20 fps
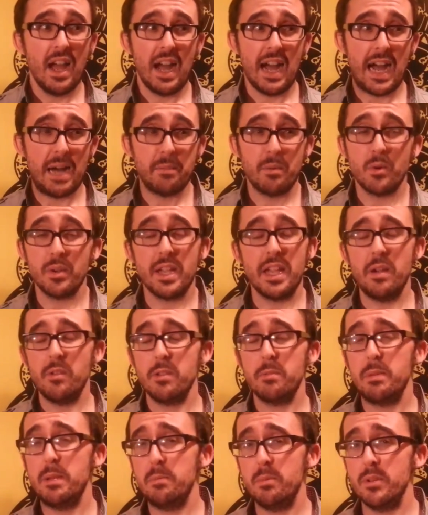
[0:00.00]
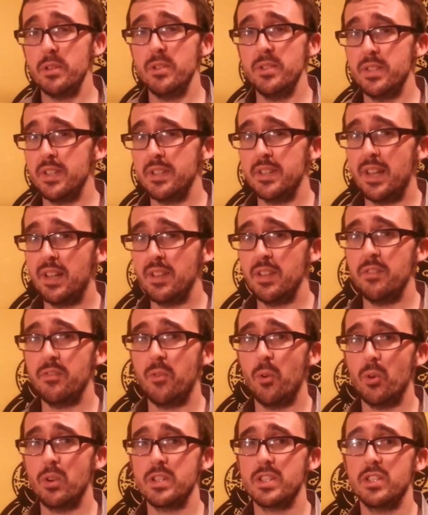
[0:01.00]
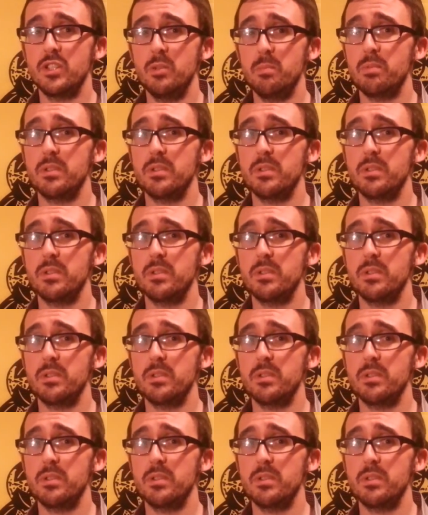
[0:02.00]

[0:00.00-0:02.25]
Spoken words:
I'm okay with people using deadly force to